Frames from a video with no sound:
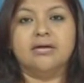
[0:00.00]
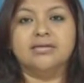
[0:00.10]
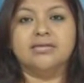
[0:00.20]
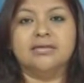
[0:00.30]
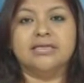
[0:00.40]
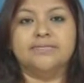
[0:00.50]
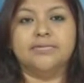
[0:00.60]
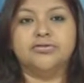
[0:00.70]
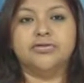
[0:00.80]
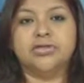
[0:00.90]

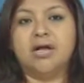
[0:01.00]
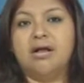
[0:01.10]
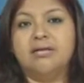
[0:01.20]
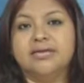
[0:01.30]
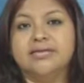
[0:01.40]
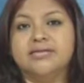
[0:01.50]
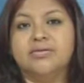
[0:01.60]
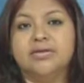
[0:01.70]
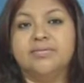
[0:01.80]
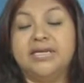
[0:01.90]
Consultant Patricia Holness
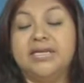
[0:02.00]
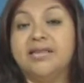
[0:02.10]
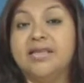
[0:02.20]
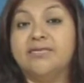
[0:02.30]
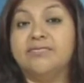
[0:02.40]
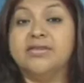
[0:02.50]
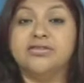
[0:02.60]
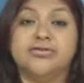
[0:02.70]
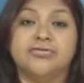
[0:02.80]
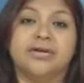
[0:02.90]
told the media that
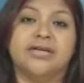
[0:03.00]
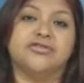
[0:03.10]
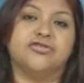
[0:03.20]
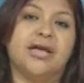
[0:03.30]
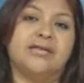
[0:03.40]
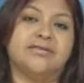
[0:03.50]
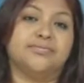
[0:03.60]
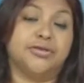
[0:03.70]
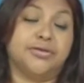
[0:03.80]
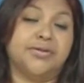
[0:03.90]
registering a child
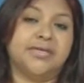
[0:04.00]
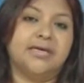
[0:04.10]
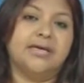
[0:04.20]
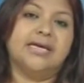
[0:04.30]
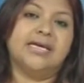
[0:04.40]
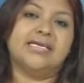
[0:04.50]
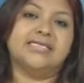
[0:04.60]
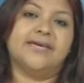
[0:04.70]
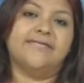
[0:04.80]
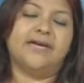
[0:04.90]
at birth
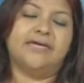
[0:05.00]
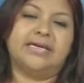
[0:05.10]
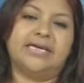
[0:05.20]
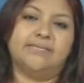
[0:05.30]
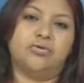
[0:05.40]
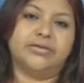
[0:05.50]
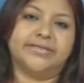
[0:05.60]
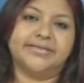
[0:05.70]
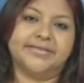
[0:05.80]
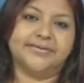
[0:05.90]
is very
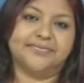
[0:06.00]
important.